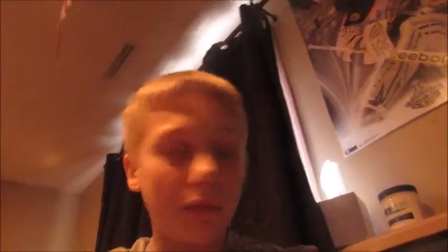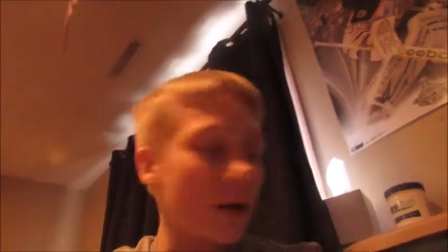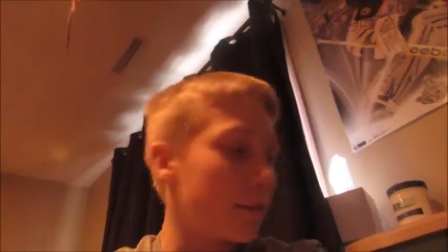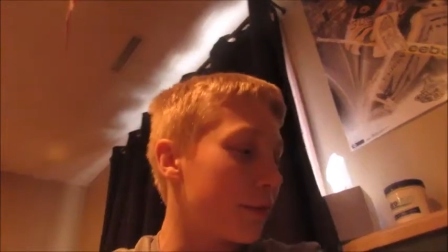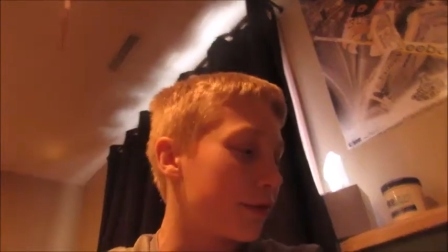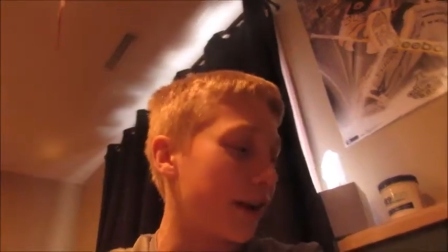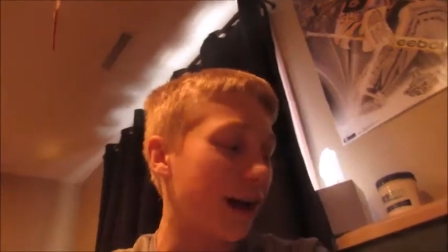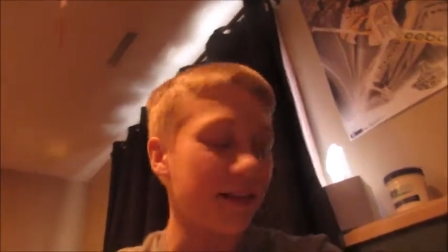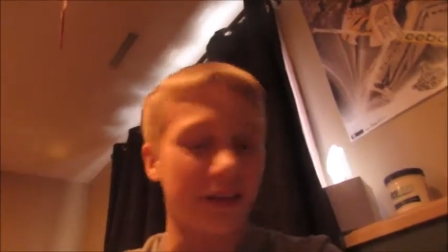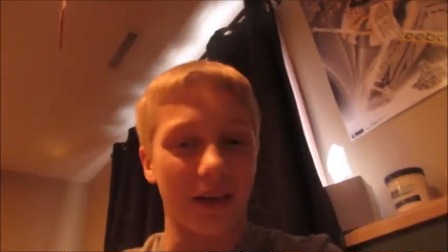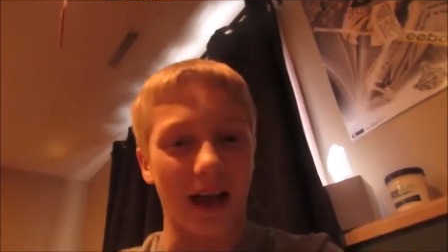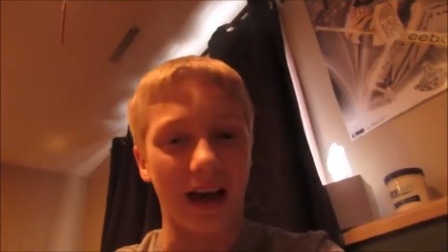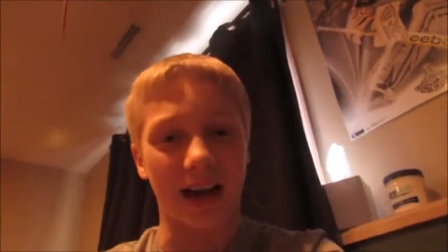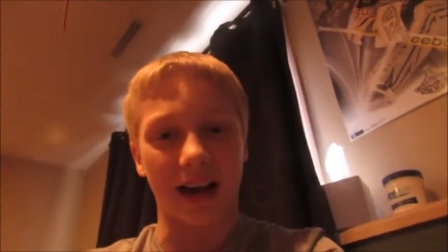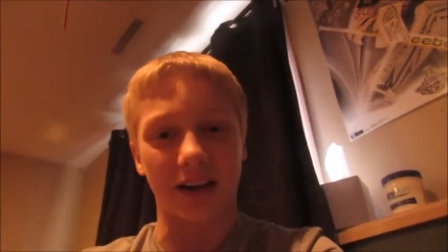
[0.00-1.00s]
besides
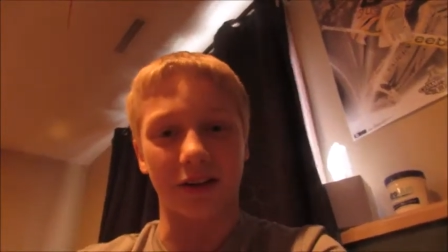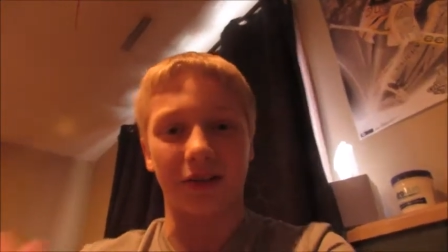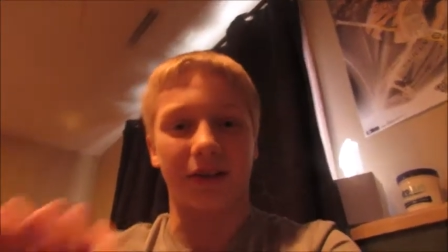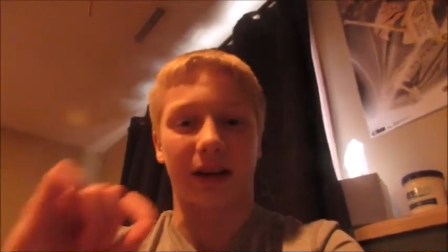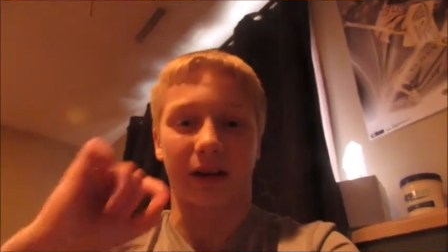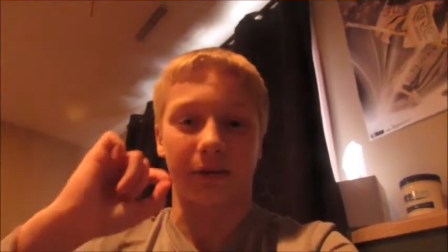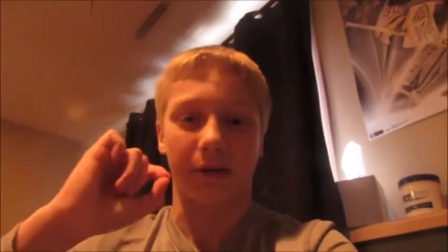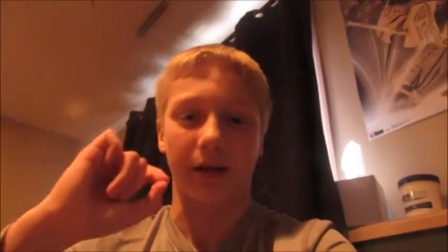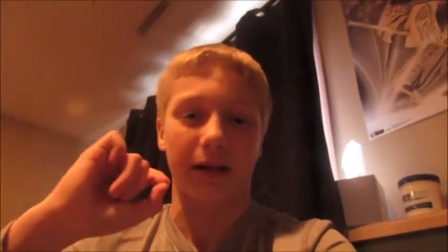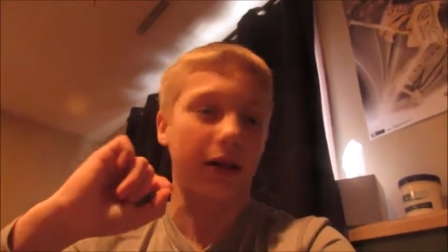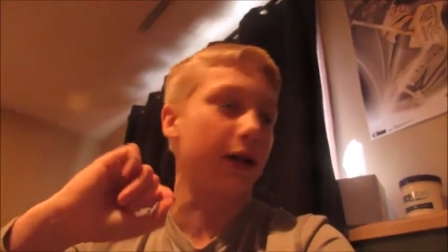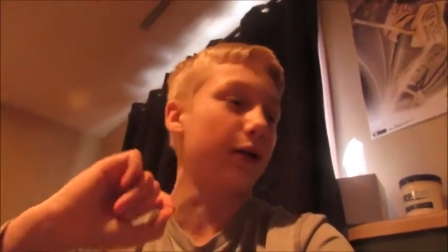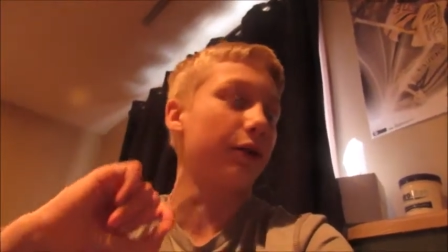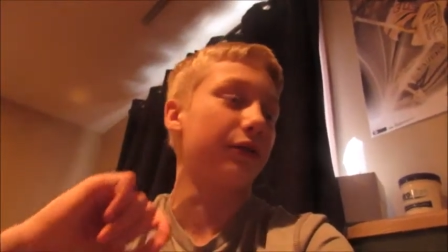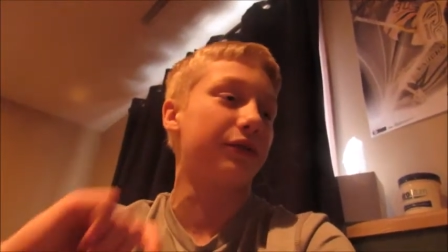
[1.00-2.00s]
that, I use, like, really
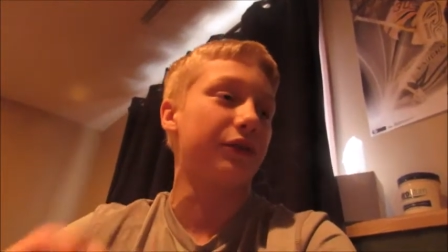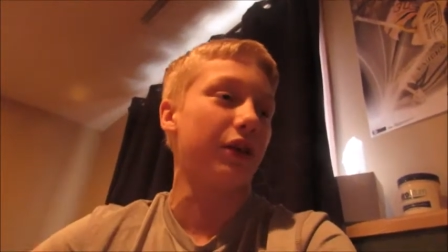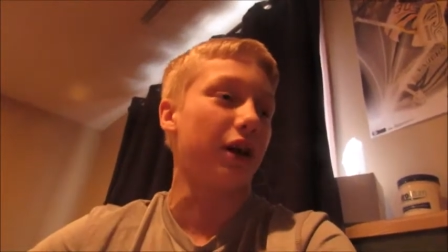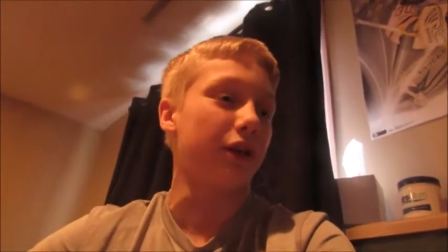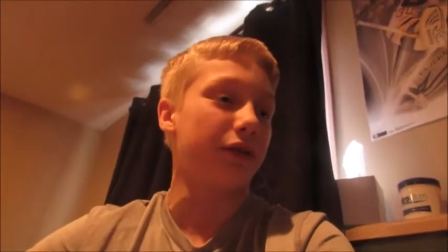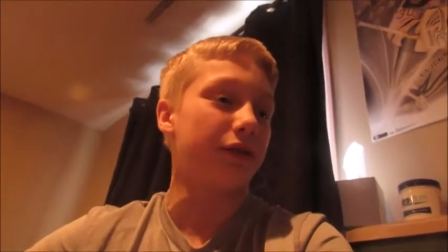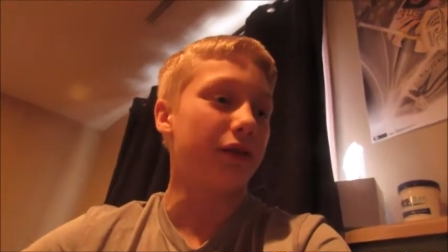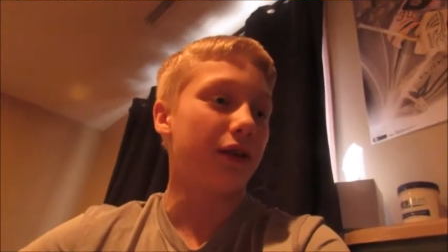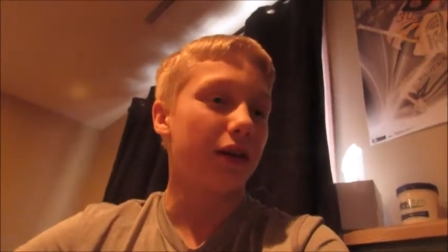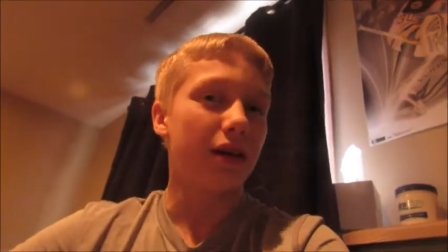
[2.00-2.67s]
little stuff.